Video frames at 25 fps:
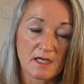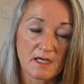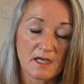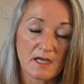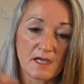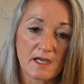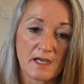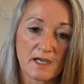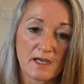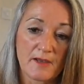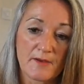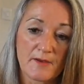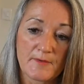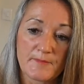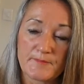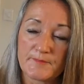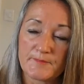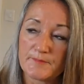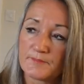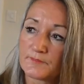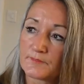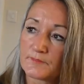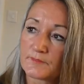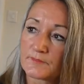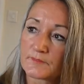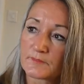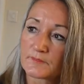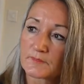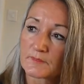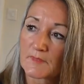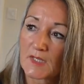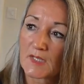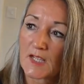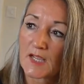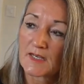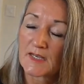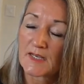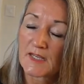
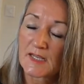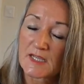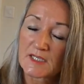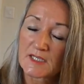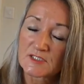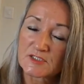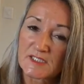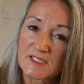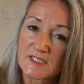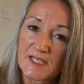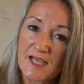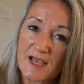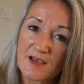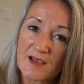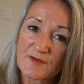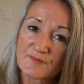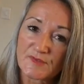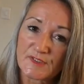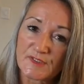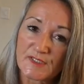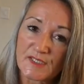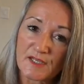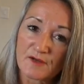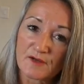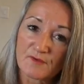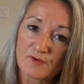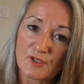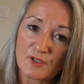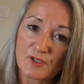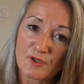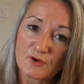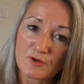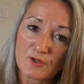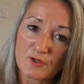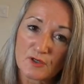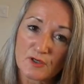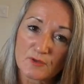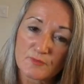And they actually have in there a
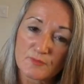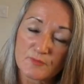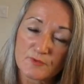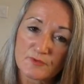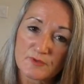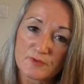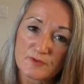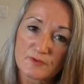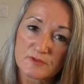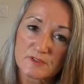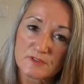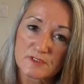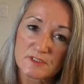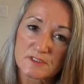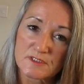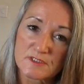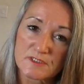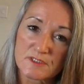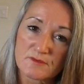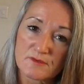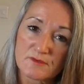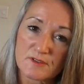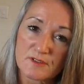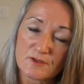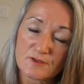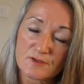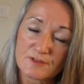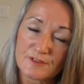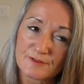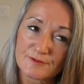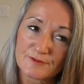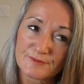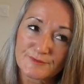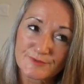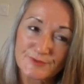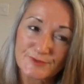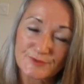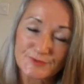long arm quilter. So a long arm
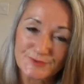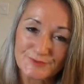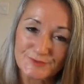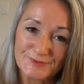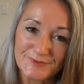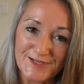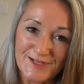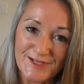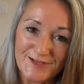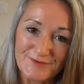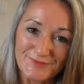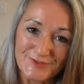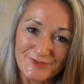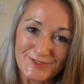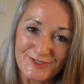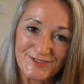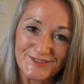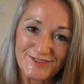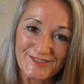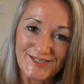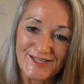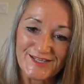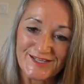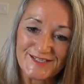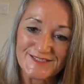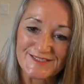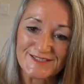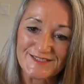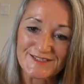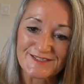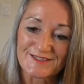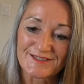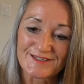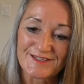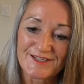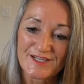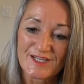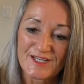quilter, I have learned, is
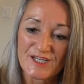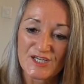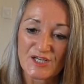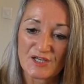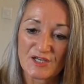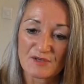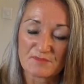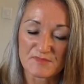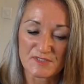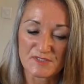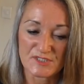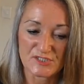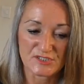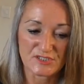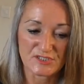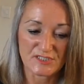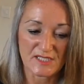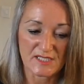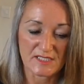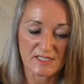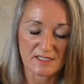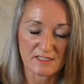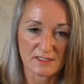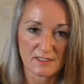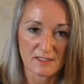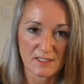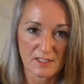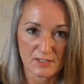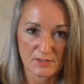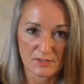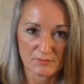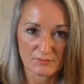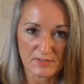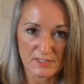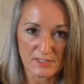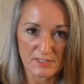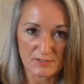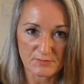a machine
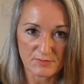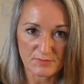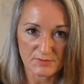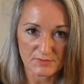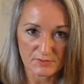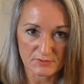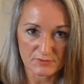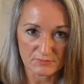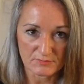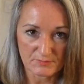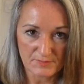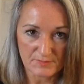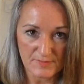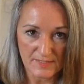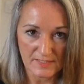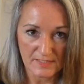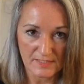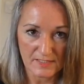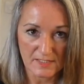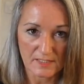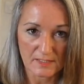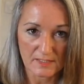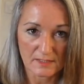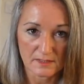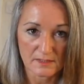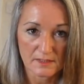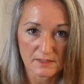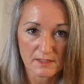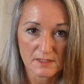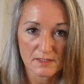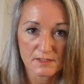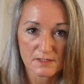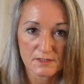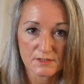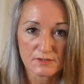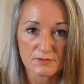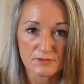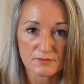where you put your backing,
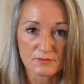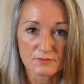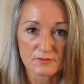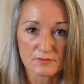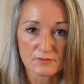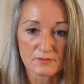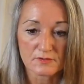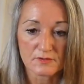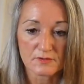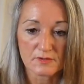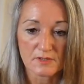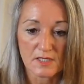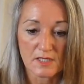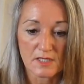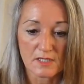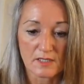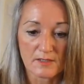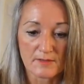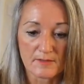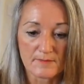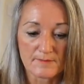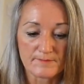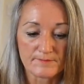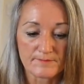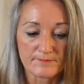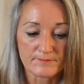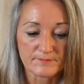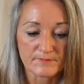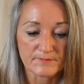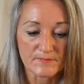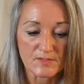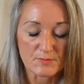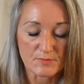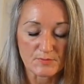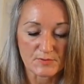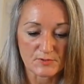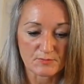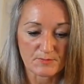you
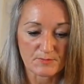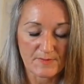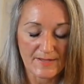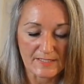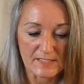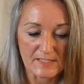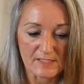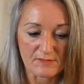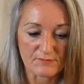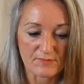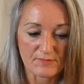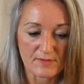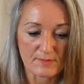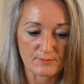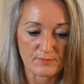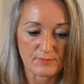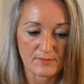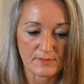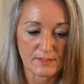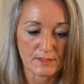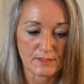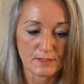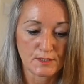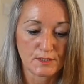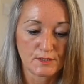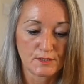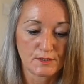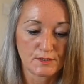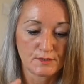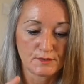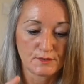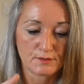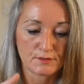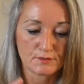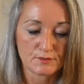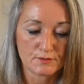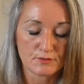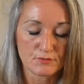put your backing fabric,
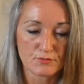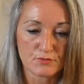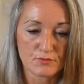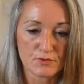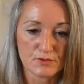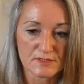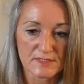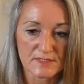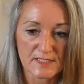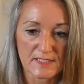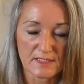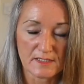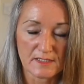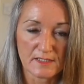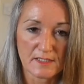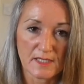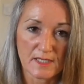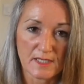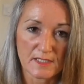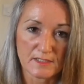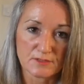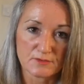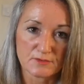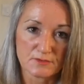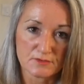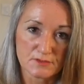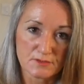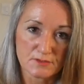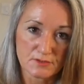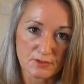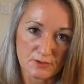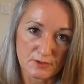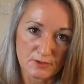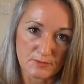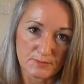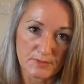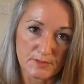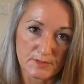your wadding and your
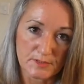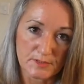top